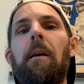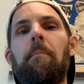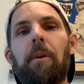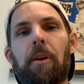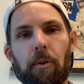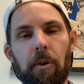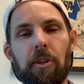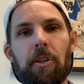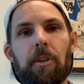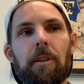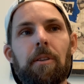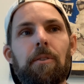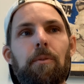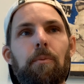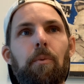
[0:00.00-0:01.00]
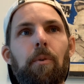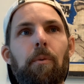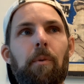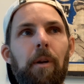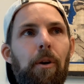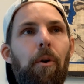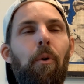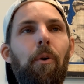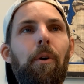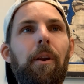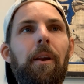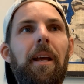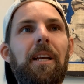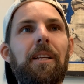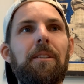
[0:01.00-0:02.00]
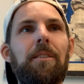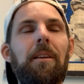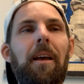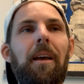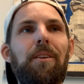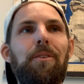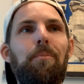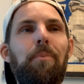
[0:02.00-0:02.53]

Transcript: But Christians were recorded as